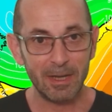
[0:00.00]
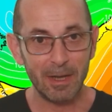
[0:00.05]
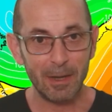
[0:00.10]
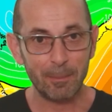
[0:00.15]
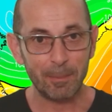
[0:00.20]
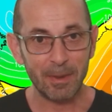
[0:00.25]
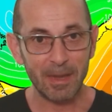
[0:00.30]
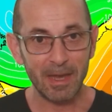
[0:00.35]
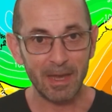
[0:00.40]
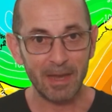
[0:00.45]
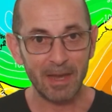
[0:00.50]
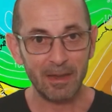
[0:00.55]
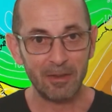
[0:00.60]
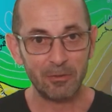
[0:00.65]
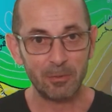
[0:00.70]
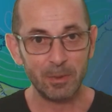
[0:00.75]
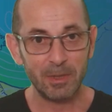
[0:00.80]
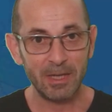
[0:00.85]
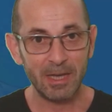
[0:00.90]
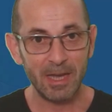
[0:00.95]
up
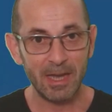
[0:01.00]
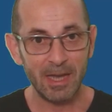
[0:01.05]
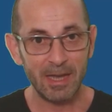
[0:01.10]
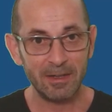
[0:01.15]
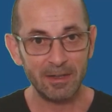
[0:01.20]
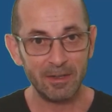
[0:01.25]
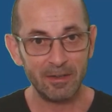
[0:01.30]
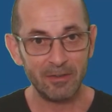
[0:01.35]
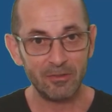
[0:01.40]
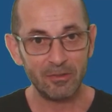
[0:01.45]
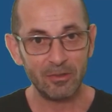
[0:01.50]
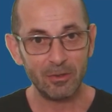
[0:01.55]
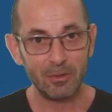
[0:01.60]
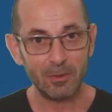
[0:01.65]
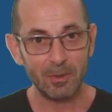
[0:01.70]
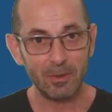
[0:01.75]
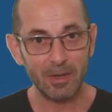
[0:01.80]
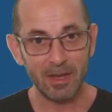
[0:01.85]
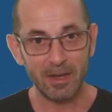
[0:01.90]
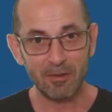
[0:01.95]
as we head
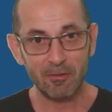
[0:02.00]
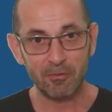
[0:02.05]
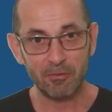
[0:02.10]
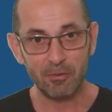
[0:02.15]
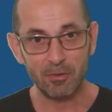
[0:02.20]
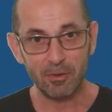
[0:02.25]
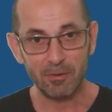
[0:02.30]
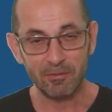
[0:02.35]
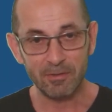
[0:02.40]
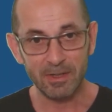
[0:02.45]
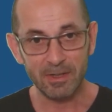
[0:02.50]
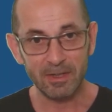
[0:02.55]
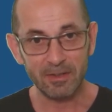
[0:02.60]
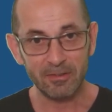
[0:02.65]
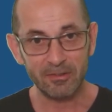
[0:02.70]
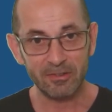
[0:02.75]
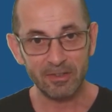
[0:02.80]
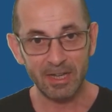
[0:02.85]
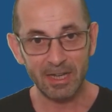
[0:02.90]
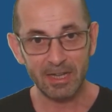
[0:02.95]
into and through the
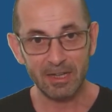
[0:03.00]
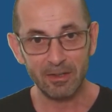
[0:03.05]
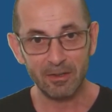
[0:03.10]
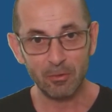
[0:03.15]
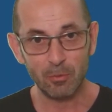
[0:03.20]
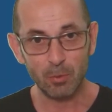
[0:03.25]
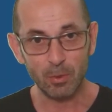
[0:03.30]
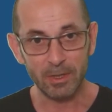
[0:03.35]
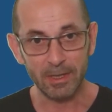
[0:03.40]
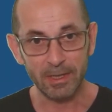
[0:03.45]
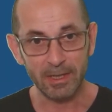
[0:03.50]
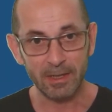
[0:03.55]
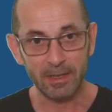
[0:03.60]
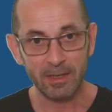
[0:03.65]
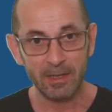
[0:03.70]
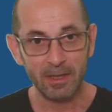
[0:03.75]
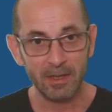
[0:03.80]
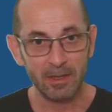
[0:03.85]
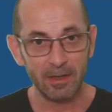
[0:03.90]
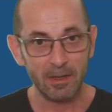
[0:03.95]
second
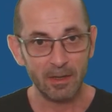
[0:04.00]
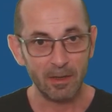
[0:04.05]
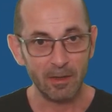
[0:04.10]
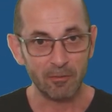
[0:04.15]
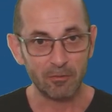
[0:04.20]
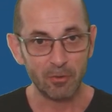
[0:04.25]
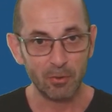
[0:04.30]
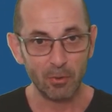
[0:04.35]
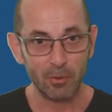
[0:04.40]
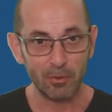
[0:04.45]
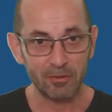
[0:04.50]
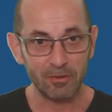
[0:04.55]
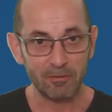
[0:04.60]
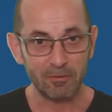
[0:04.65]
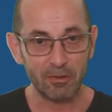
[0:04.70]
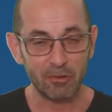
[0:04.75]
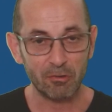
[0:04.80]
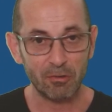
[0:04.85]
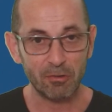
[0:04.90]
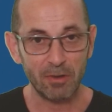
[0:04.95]
week? Of course, at
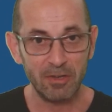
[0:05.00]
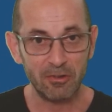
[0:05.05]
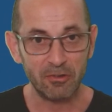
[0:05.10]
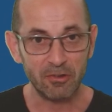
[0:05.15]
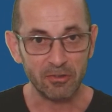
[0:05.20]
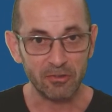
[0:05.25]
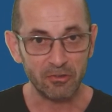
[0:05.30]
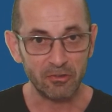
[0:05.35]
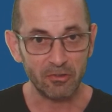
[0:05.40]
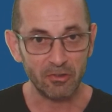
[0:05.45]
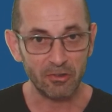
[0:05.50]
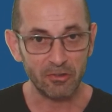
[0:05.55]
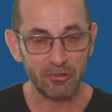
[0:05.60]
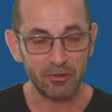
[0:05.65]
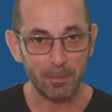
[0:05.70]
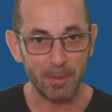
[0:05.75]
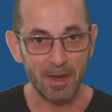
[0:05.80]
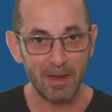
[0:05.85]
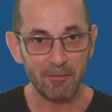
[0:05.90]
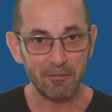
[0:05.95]
this range, it's just
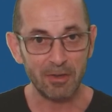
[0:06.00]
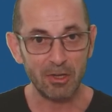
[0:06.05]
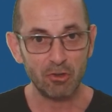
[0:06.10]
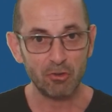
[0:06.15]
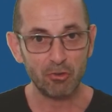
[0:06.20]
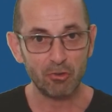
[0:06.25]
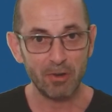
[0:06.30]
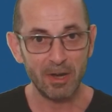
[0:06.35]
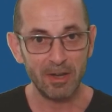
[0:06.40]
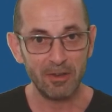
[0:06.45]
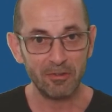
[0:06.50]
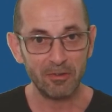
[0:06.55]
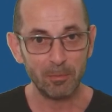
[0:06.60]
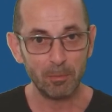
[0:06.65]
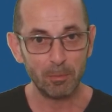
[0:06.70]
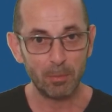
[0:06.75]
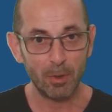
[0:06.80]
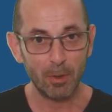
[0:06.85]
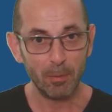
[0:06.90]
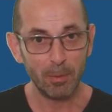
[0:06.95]
about the trends
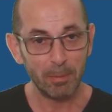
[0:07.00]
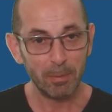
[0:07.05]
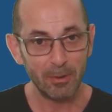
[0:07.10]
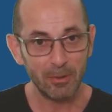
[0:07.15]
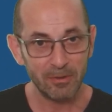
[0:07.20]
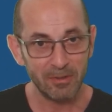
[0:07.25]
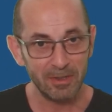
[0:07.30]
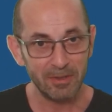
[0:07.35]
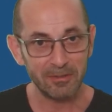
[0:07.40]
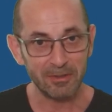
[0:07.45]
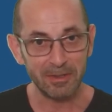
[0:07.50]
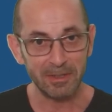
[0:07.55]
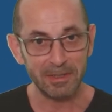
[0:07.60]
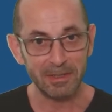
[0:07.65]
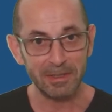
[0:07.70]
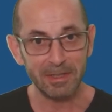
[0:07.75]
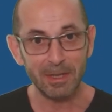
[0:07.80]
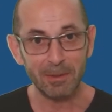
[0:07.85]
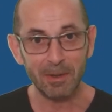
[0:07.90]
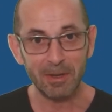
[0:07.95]
and probabilities. I
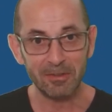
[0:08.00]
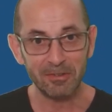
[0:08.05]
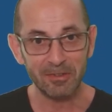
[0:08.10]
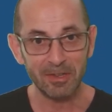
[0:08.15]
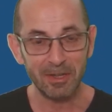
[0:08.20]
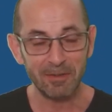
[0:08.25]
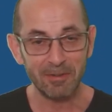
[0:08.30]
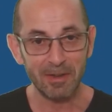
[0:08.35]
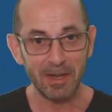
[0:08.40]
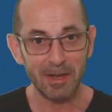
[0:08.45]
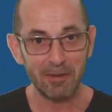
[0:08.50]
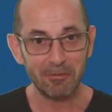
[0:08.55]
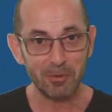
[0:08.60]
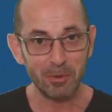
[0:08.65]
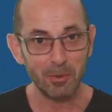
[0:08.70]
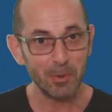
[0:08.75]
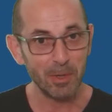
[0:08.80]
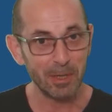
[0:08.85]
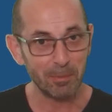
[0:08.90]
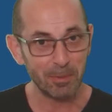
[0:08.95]
know I say that
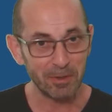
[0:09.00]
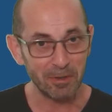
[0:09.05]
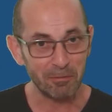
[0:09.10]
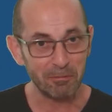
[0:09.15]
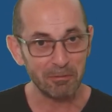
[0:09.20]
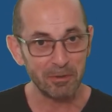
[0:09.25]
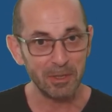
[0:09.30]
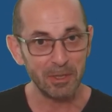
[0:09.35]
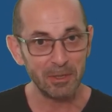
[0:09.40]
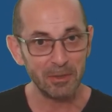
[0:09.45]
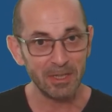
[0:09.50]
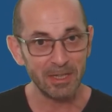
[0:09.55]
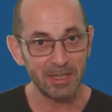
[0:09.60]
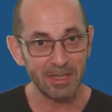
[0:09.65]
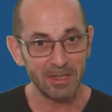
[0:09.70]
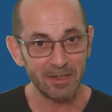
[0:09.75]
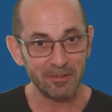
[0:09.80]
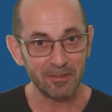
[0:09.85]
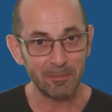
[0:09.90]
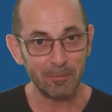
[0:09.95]
every week, but it really
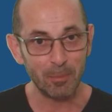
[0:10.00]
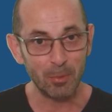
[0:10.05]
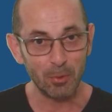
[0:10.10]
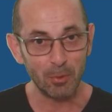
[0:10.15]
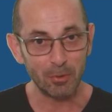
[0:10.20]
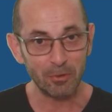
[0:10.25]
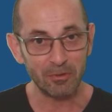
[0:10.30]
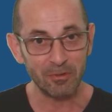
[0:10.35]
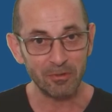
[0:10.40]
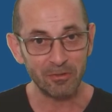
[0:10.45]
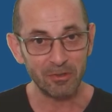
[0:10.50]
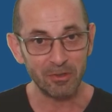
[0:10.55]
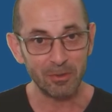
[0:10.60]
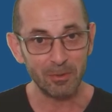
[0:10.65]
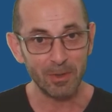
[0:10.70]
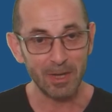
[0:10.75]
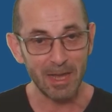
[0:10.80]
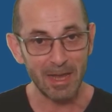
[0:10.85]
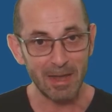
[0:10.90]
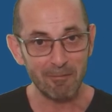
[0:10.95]
is important
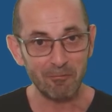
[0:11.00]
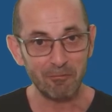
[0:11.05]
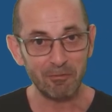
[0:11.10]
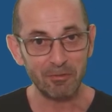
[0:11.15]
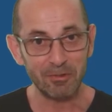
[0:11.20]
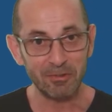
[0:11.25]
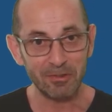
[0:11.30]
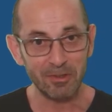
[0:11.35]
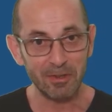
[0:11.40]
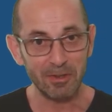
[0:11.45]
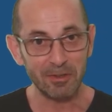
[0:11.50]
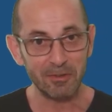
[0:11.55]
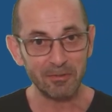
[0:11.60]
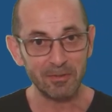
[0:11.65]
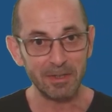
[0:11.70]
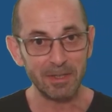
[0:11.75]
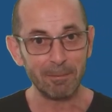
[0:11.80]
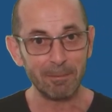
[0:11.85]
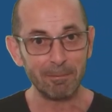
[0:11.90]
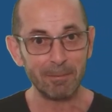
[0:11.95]
to emphasise
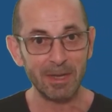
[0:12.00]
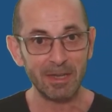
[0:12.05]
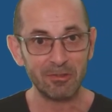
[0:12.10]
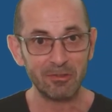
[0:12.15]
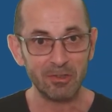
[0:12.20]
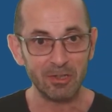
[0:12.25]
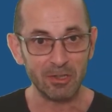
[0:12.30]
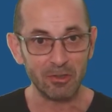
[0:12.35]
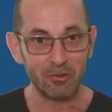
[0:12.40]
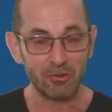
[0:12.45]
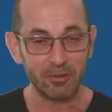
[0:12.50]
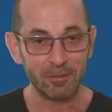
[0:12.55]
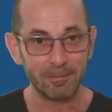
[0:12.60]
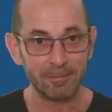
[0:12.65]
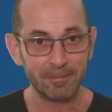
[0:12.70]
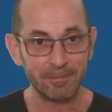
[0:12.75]
the message.